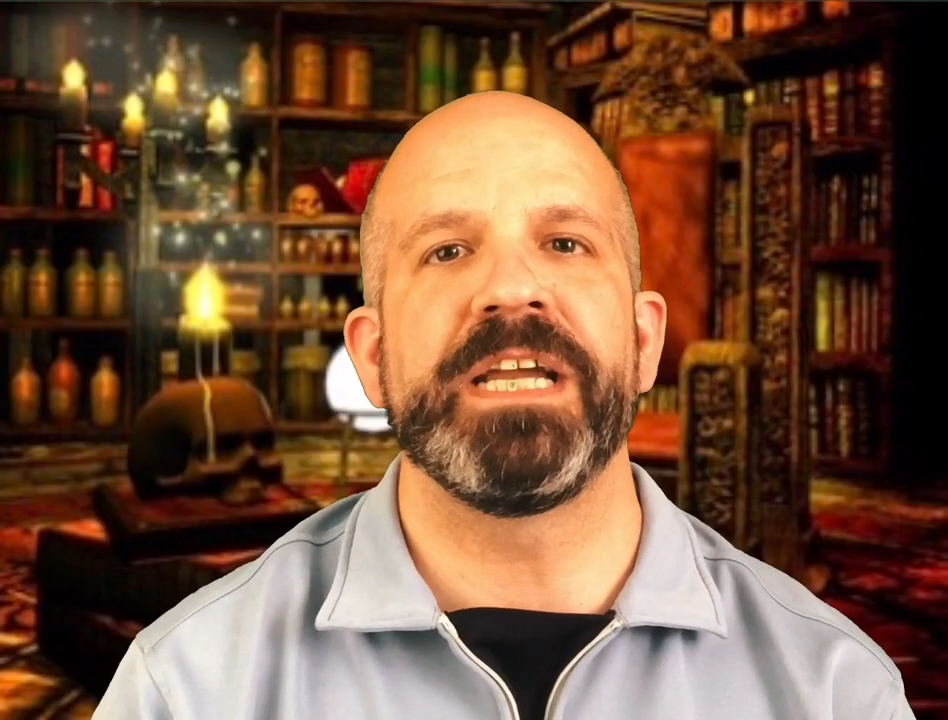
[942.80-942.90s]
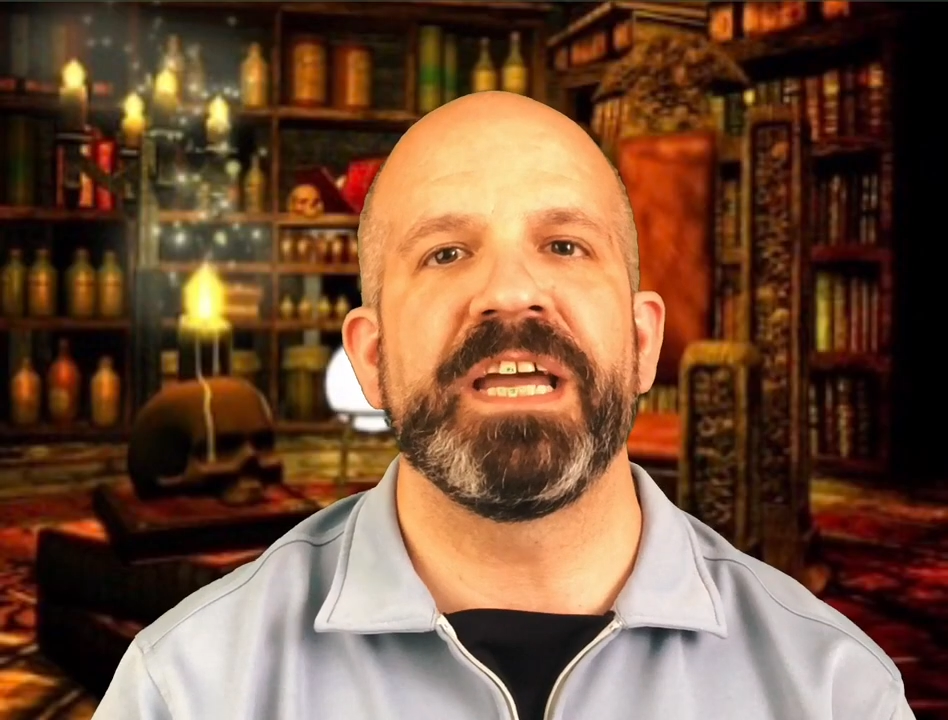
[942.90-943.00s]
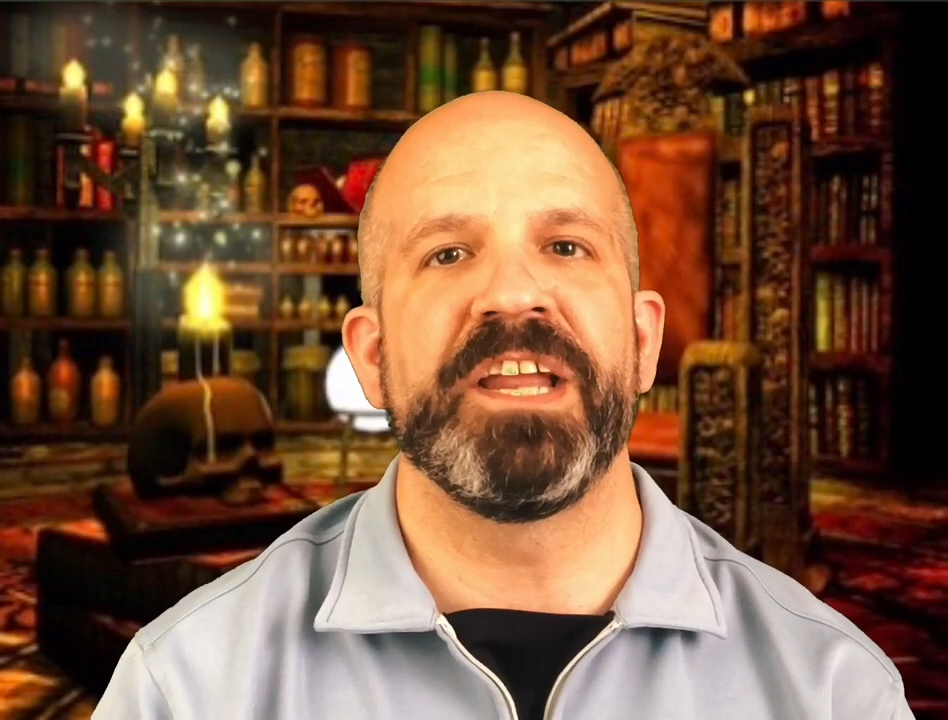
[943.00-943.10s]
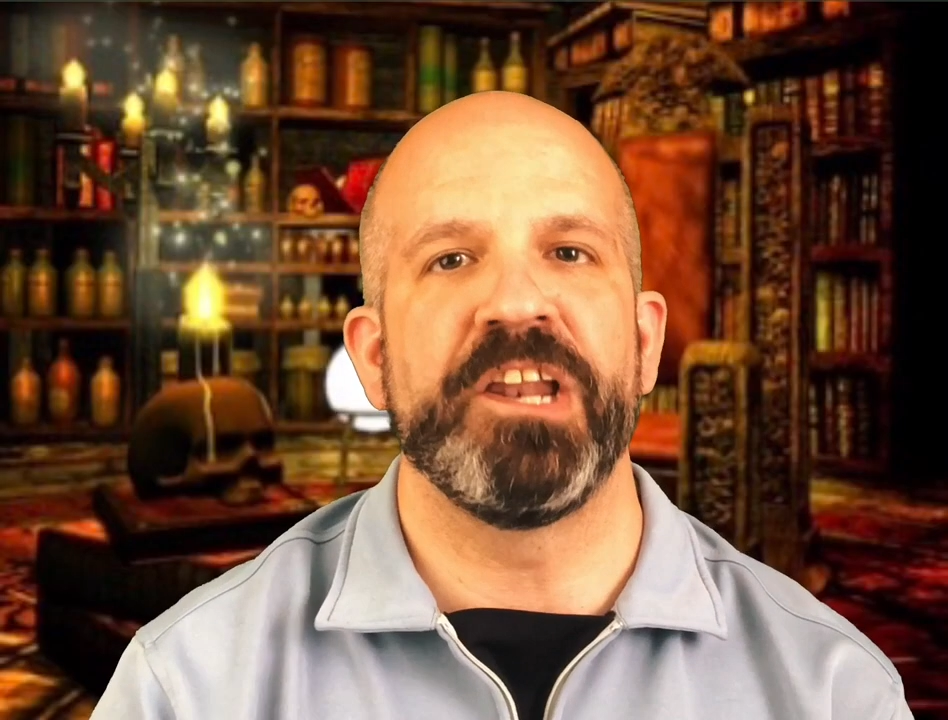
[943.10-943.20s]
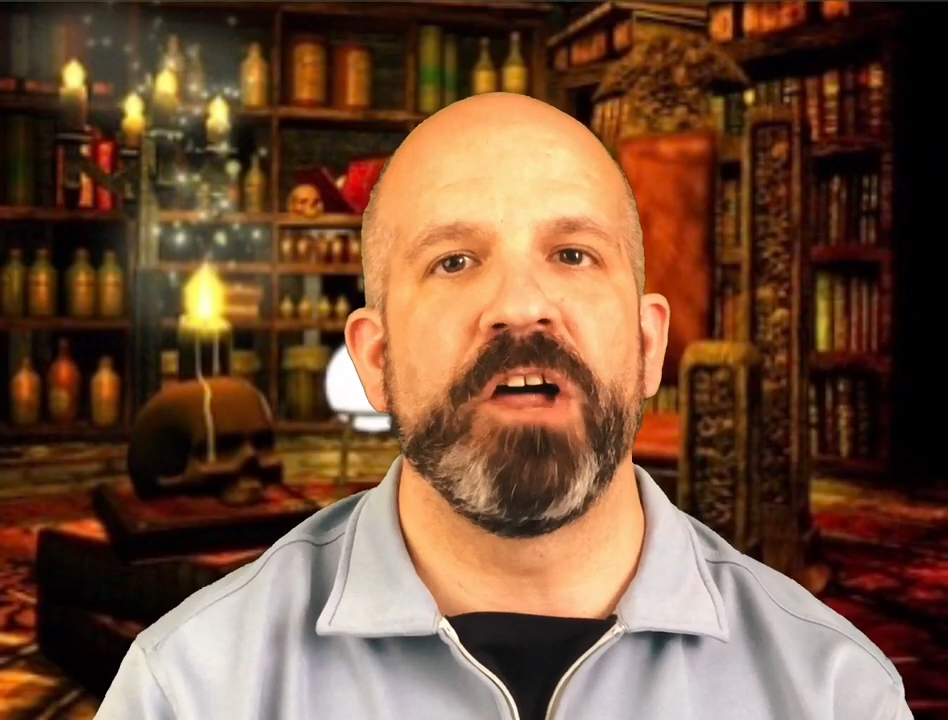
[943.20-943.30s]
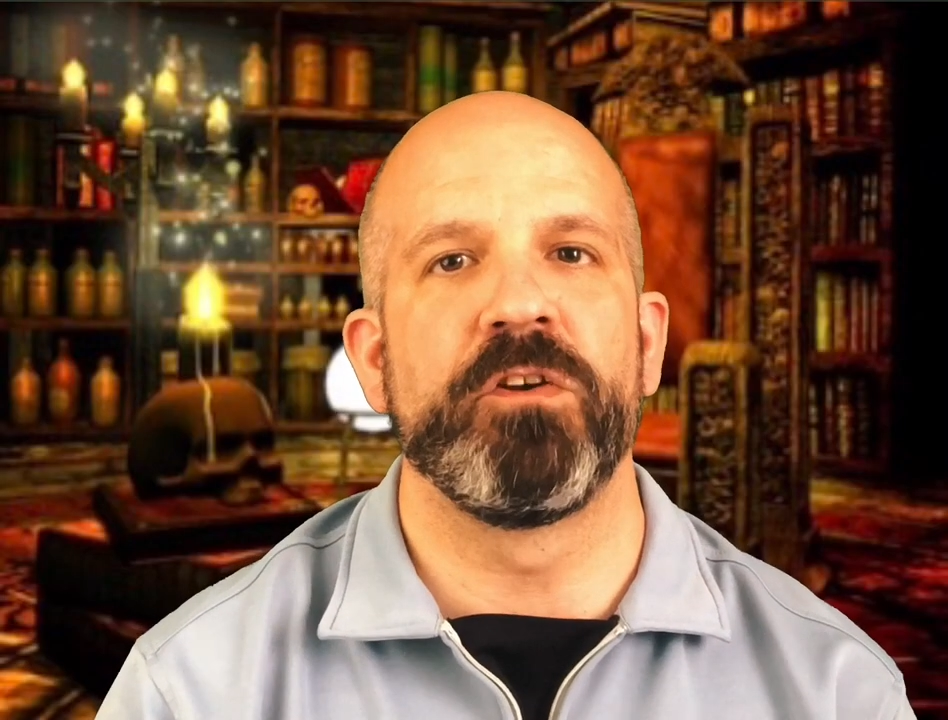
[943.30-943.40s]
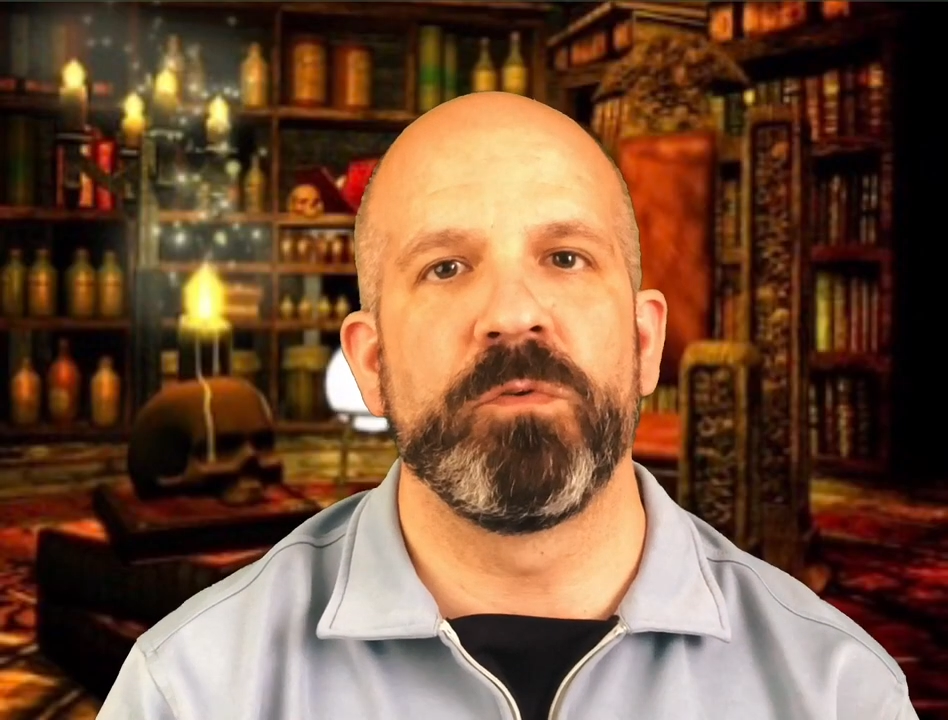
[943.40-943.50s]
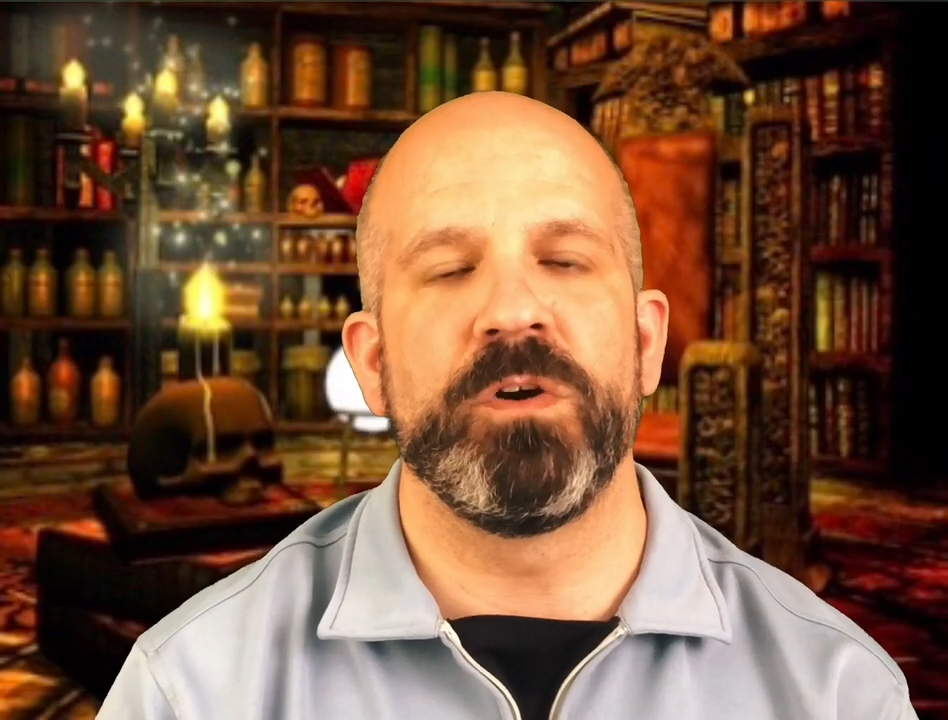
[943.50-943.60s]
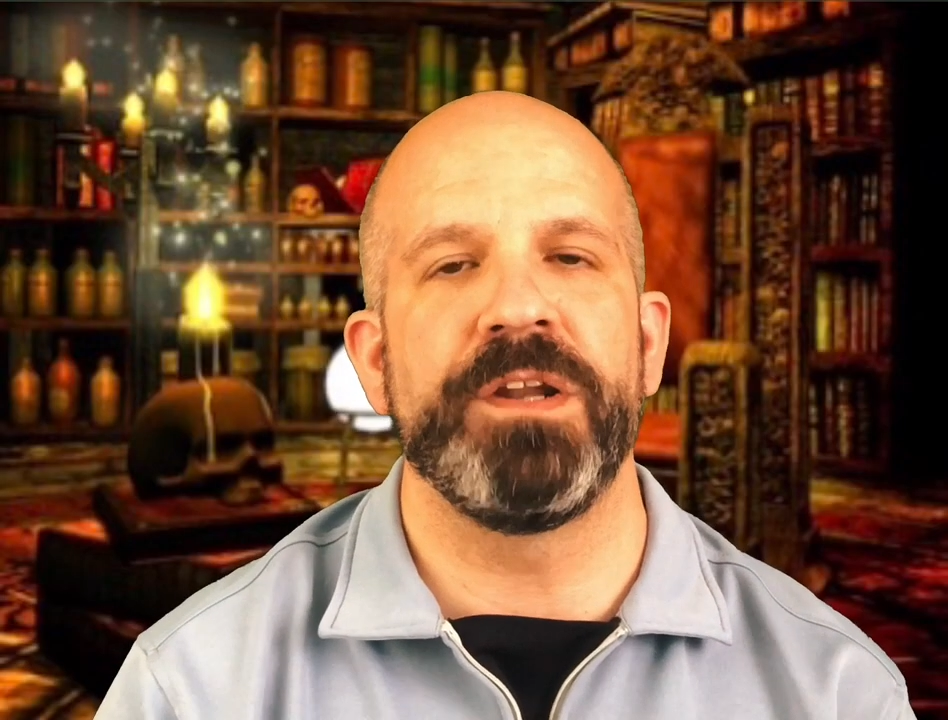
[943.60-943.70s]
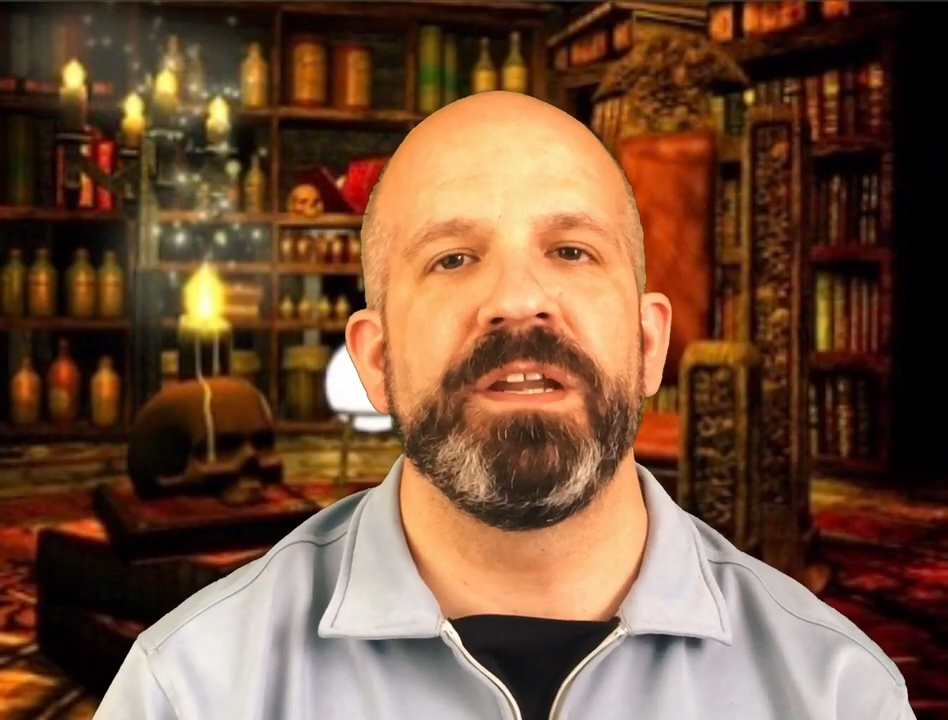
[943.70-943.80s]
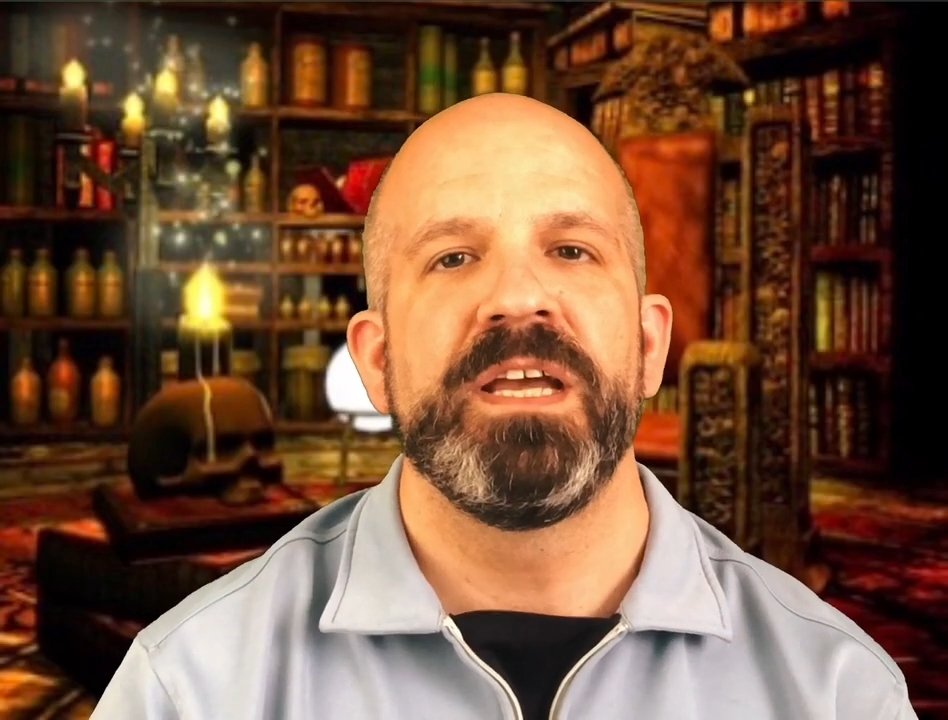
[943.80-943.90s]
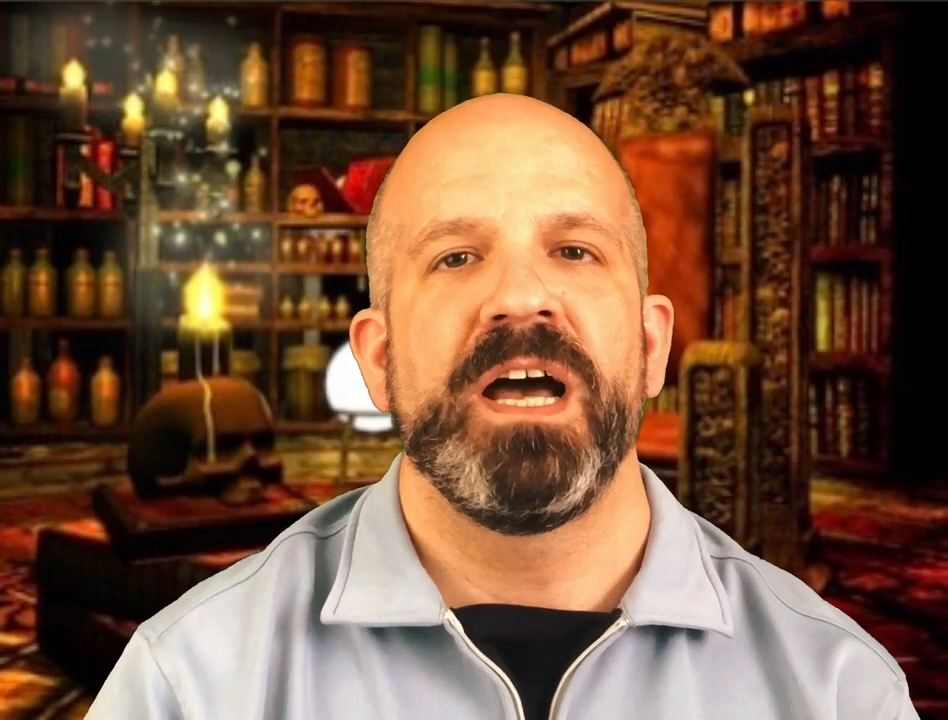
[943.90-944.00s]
in another one.